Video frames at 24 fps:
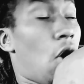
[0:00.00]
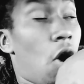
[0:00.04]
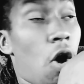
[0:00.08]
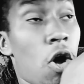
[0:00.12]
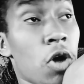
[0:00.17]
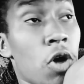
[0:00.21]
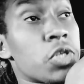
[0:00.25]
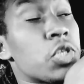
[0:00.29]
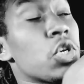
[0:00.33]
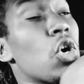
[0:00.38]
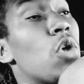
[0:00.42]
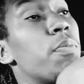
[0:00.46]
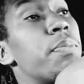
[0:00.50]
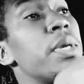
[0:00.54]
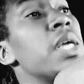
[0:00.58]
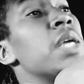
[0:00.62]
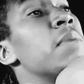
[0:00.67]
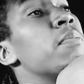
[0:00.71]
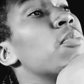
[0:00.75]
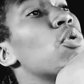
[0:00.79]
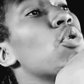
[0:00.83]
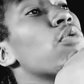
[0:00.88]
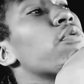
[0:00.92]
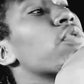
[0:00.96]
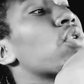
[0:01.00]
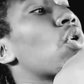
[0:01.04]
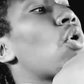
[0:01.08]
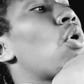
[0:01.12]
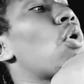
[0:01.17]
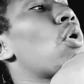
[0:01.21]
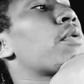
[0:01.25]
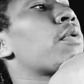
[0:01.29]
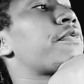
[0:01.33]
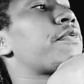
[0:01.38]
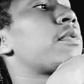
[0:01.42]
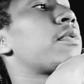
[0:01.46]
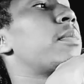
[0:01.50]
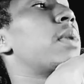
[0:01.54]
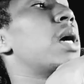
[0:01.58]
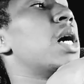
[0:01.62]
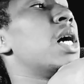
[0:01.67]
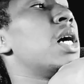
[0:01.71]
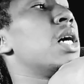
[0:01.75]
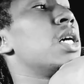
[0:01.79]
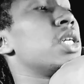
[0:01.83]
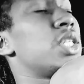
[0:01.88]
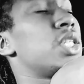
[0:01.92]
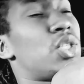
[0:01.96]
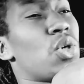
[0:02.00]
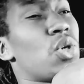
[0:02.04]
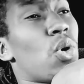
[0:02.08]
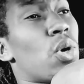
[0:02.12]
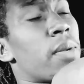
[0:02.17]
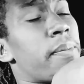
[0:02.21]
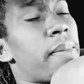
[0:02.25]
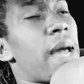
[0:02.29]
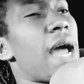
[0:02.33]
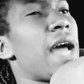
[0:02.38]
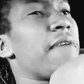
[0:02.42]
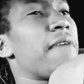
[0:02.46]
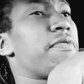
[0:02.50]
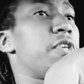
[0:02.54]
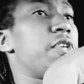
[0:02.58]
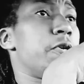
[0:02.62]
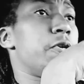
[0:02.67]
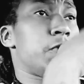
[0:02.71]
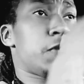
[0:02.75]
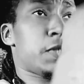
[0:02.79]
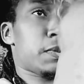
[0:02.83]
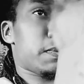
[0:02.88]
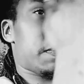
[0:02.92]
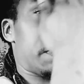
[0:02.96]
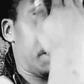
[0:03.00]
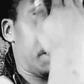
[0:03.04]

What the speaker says: also be moving on from Jordan Matthews,